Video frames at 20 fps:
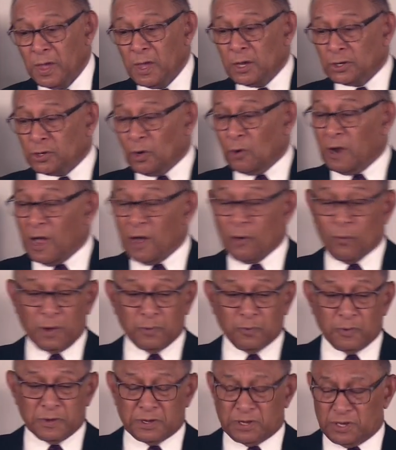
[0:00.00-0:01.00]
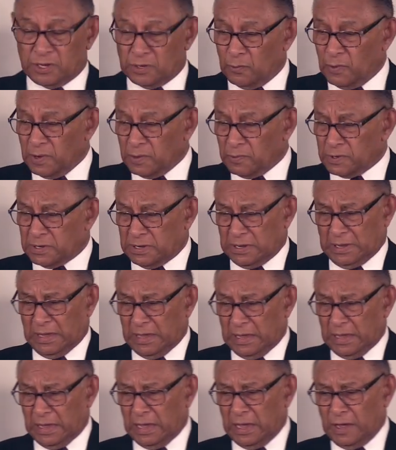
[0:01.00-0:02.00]
So now, what was, what was
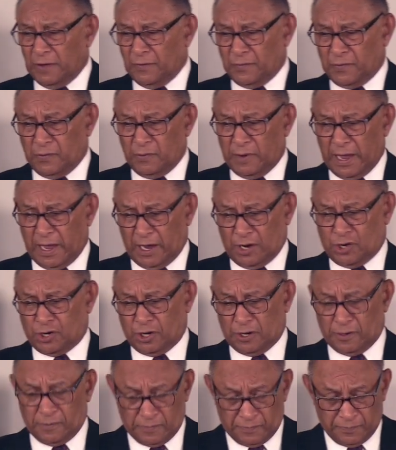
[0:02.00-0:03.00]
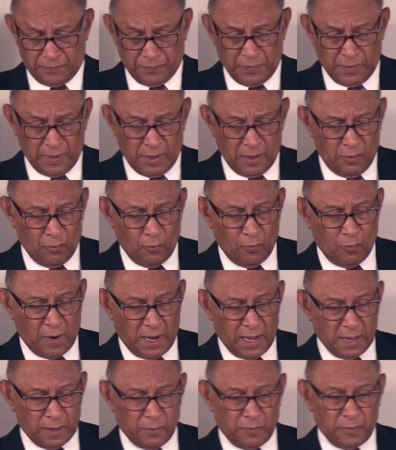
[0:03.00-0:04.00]
Eve's reaction?
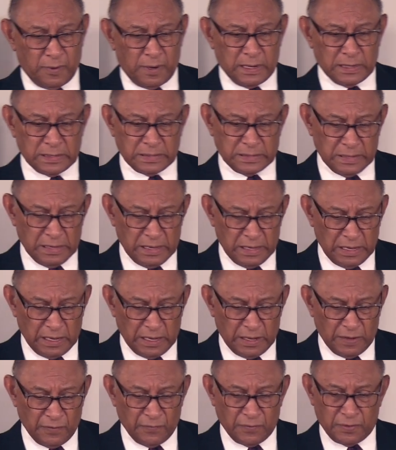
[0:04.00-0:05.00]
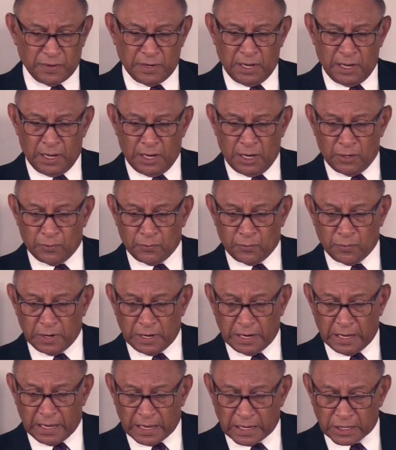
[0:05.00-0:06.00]
What was Eve's
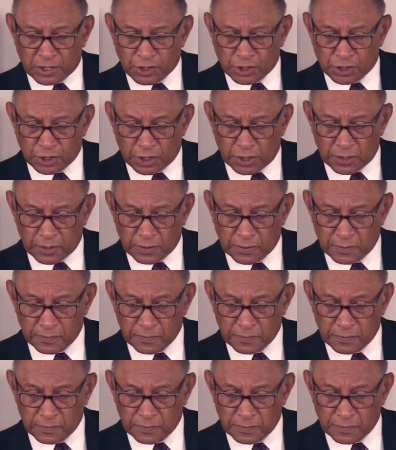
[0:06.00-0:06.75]
reaction?